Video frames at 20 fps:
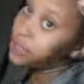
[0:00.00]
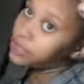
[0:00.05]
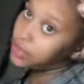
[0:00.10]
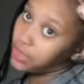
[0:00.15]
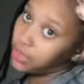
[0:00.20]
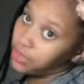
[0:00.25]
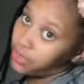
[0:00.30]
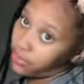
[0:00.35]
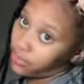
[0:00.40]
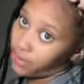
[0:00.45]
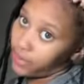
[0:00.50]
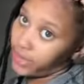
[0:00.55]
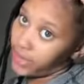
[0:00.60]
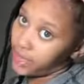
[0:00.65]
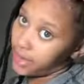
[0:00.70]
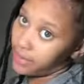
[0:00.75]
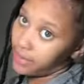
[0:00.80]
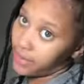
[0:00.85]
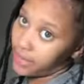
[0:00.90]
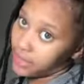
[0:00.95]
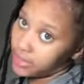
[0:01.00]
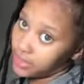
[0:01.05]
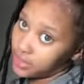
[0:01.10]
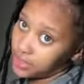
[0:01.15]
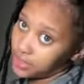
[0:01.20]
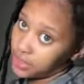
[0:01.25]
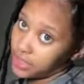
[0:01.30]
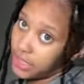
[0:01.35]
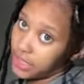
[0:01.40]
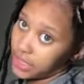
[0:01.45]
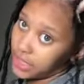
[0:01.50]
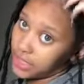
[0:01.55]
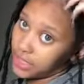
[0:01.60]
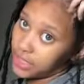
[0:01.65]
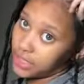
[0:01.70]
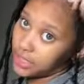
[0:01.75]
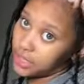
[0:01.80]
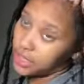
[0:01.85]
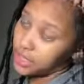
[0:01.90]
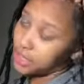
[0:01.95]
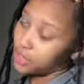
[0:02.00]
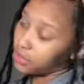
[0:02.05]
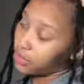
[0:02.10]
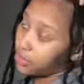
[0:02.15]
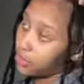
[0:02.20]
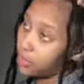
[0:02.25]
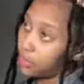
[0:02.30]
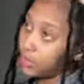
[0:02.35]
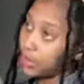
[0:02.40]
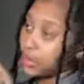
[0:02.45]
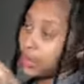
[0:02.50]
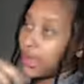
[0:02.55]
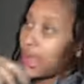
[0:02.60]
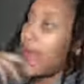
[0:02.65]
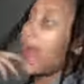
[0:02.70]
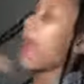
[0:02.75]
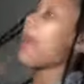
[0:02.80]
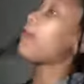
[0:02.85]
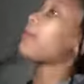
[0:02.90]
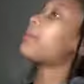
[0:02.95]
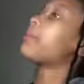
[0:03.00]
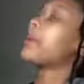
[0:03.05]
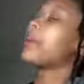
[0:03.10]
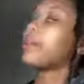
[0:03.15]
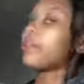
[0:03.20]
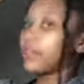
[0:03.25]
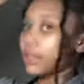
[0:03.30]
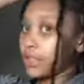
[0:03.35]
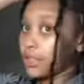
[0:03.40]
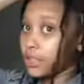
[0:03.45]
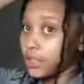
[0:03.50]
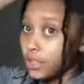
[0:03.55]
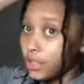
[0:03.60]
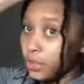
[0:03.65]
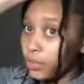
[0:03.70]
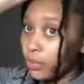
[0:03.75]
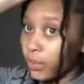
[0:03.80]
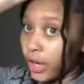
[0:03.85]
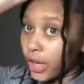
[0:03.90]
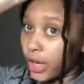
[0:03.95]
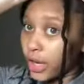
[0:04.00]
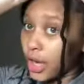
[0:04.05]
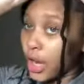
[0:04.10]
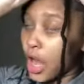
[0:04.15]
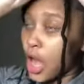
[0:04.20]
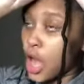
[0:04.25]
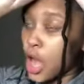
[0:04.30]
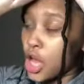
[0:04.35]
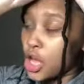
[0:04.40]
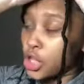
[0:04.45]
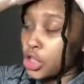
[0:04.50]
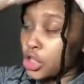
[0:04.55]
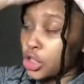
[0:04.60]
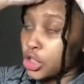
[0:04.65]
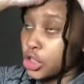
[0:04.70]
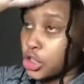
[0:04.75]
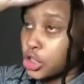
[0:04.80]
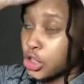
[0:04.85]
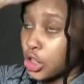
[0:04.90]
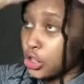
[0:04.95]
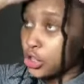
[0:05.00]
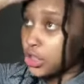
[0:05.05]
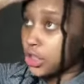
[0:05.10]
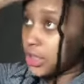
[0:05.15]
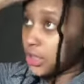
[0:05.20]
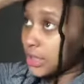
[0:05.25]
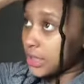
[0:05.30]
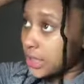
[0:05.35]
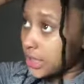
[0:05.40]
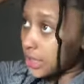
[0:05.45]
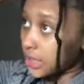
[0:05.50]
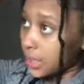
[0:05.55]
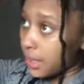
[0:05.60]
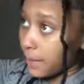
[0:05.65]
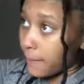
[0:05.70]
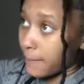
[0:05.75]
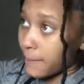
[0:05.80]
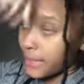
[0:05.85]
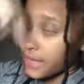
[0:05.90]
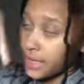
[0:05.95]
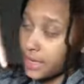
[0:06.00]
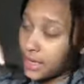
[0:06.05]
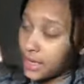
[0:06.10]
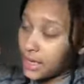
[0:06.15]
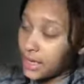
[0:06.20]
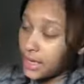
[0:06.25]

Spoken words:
looking for brand ambassadors, and she thought that I would be a really good one. So she sent me it.